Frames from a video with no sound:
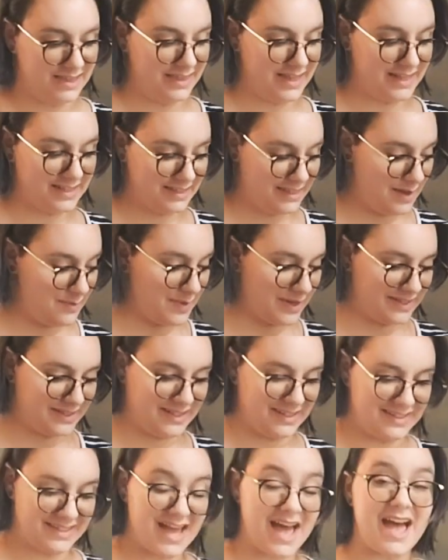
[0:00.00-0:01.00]
let's see what's
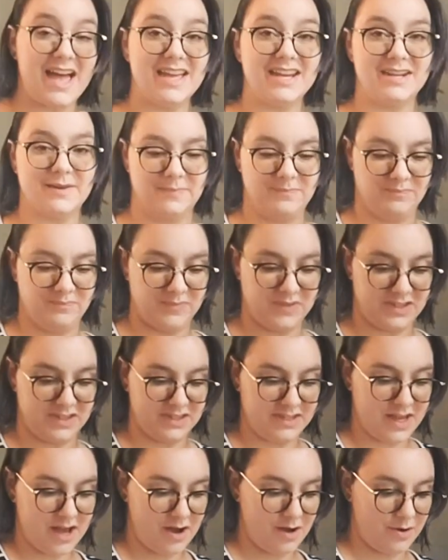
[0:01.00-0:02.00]
inside.
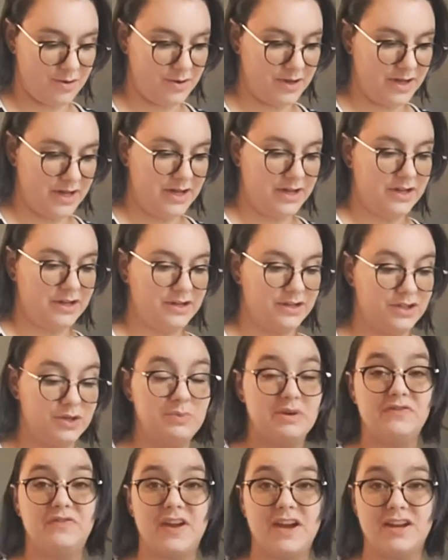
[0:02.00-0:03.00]
So to
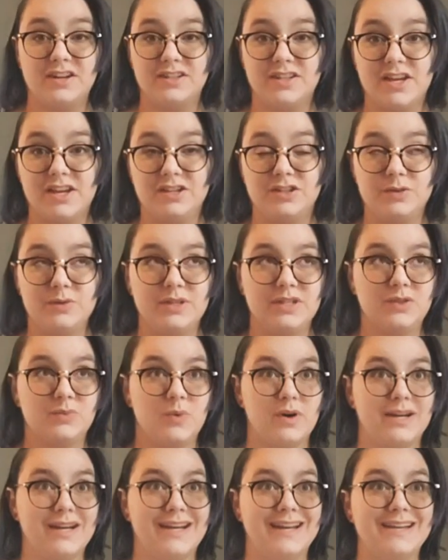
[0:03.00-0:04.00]
be fair, to do this
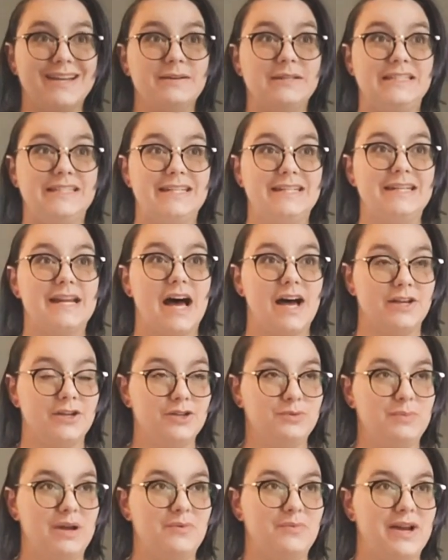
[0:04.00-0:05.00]
one, I did not
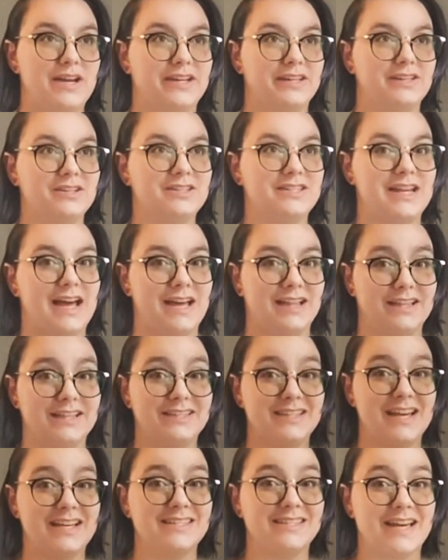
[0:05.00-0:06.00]
use my regular
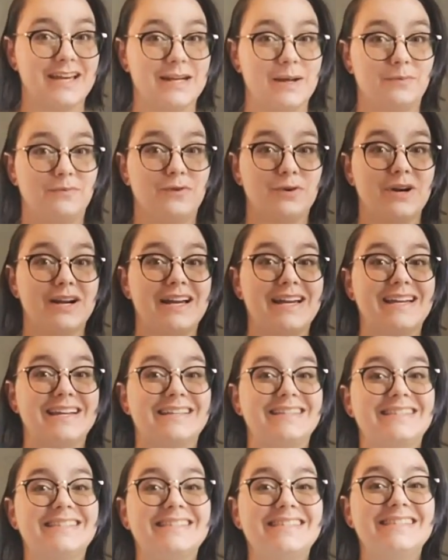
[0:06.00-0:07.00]
stylus. I signed up for a
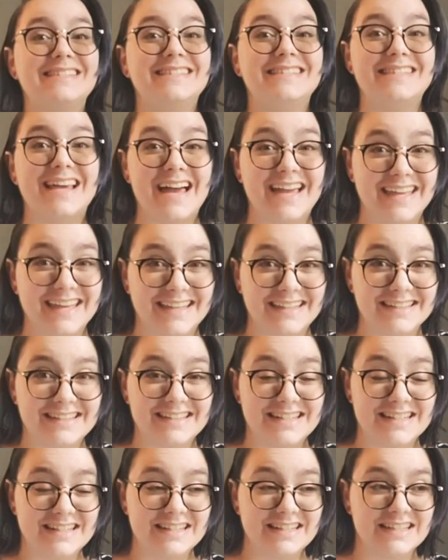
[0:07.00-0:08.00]
second